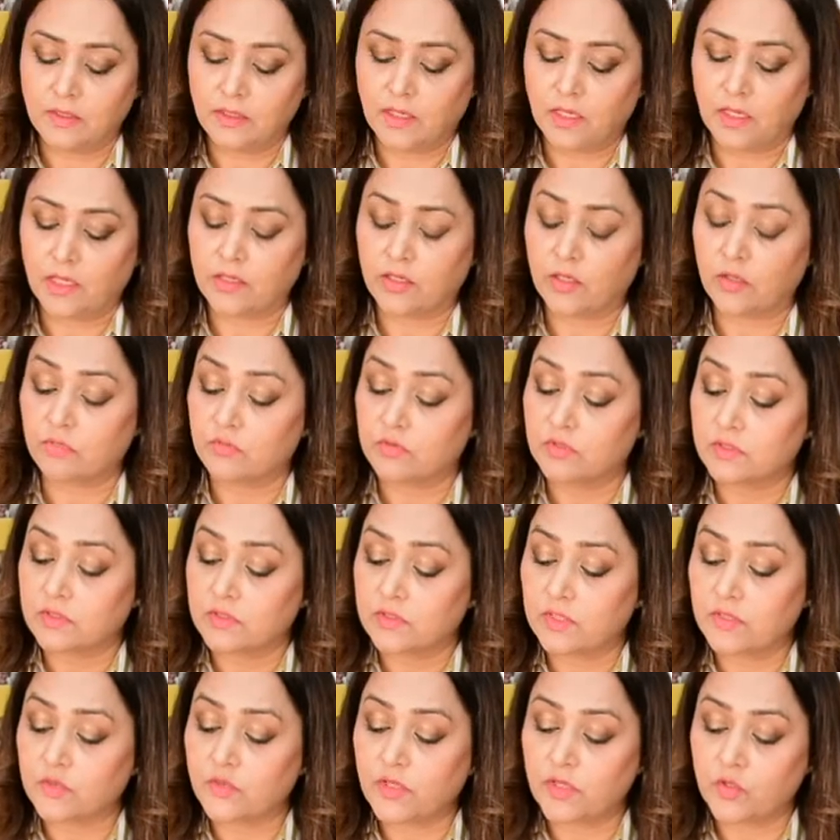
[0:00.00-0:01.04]
and
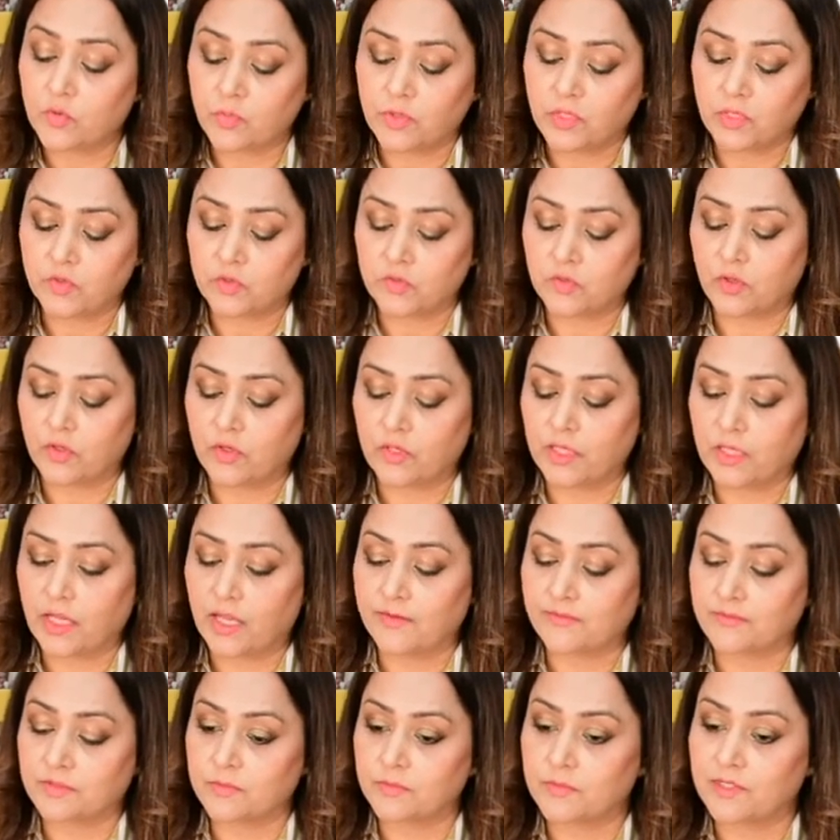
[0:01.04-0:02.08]
sun-dried tomatoes already have
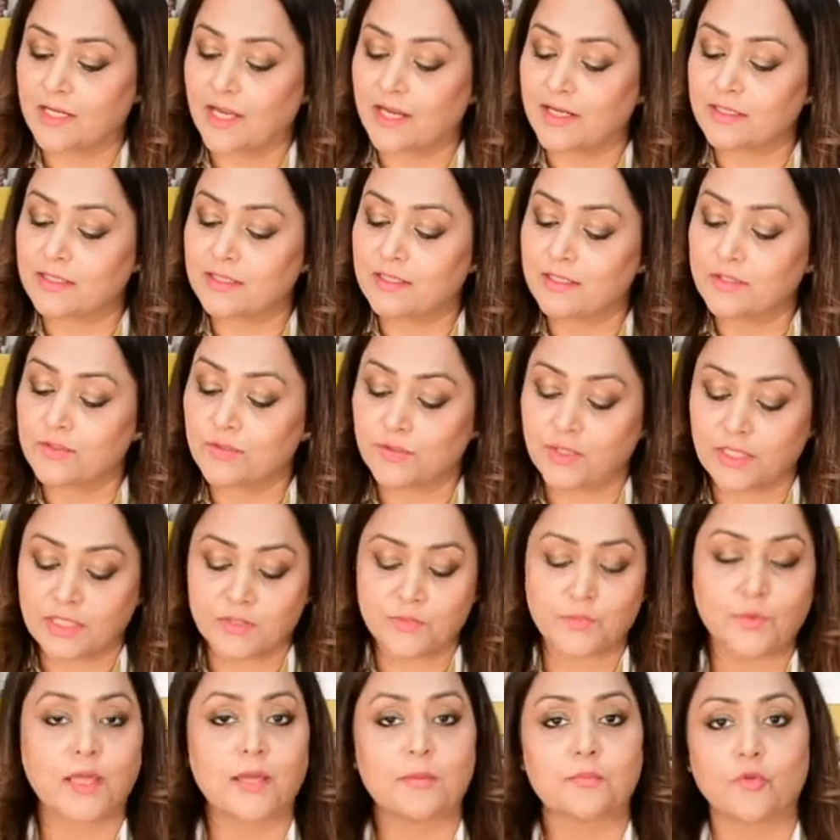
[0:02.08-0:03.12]
some tartness, so that's
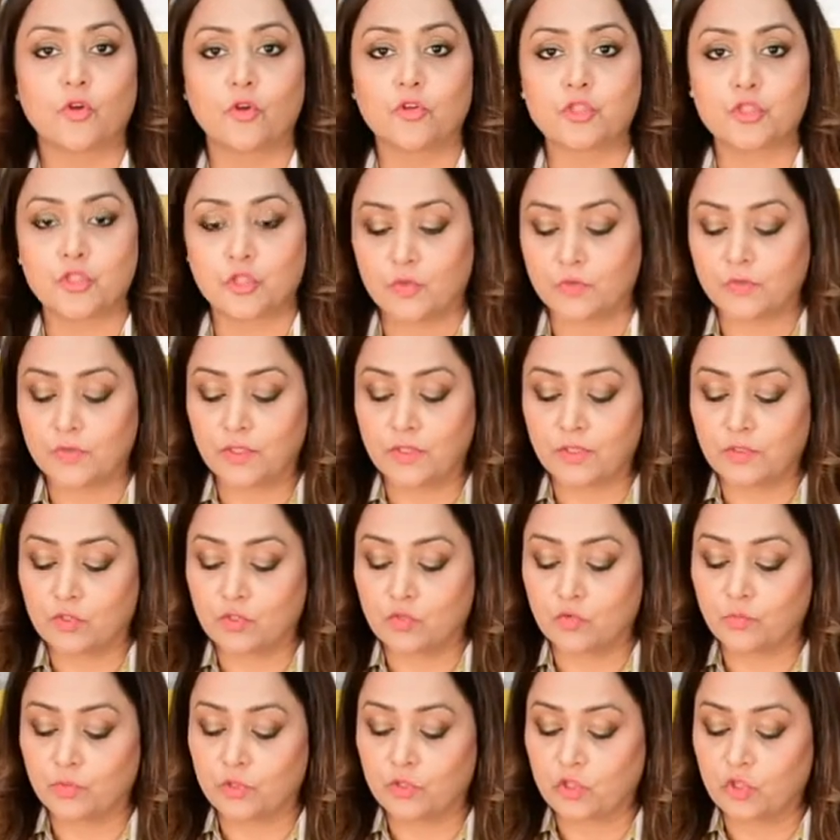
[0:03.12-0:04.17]
why I'm not using too
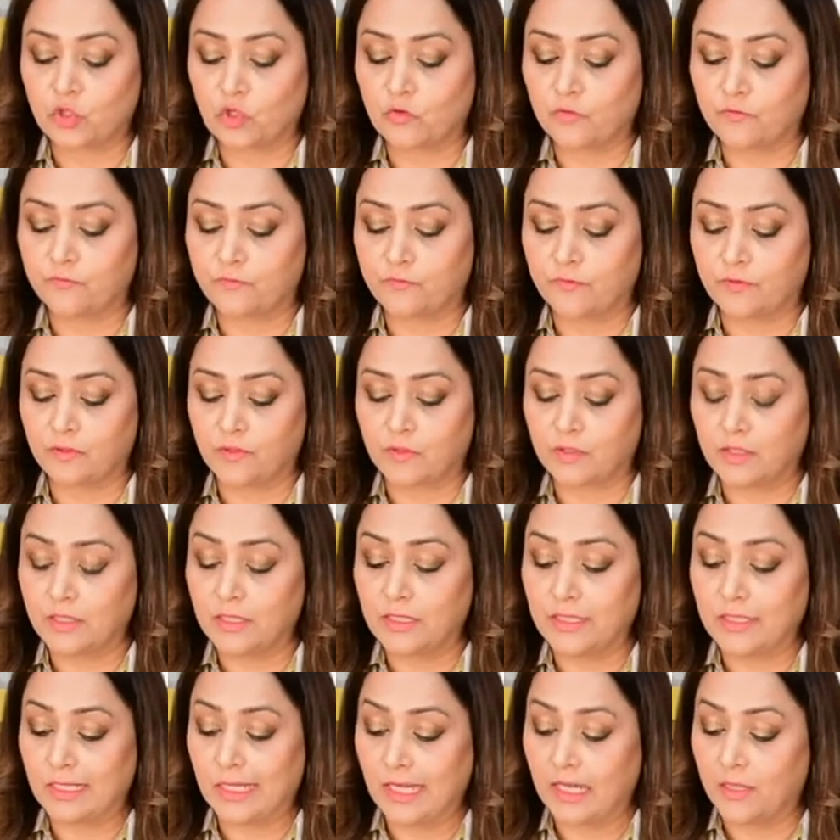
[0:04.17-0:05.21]
much of
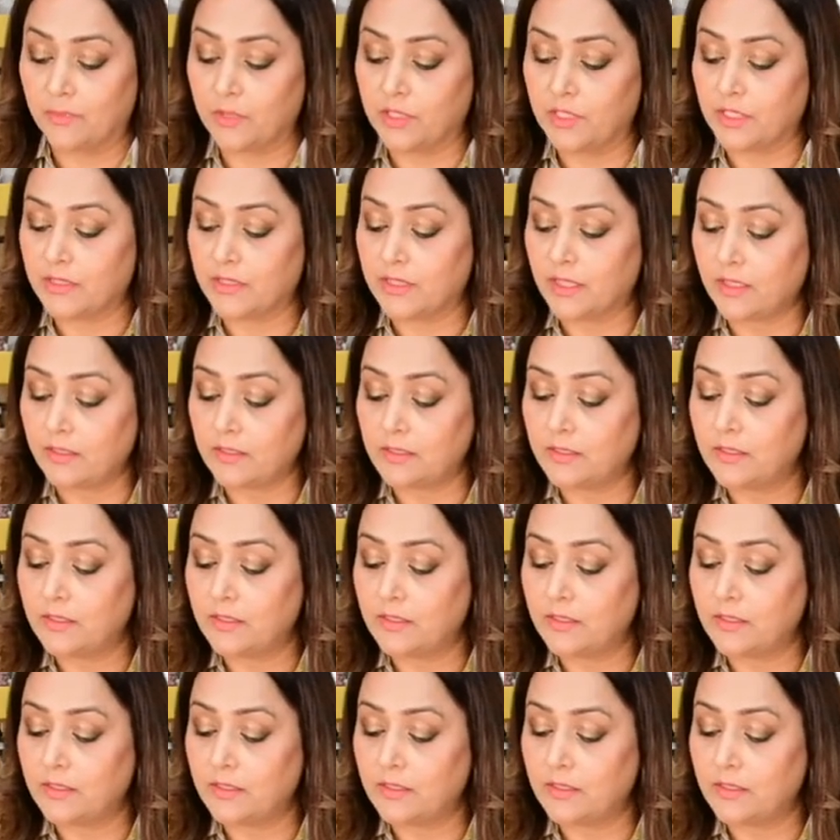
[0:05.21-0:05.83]
lemon in that.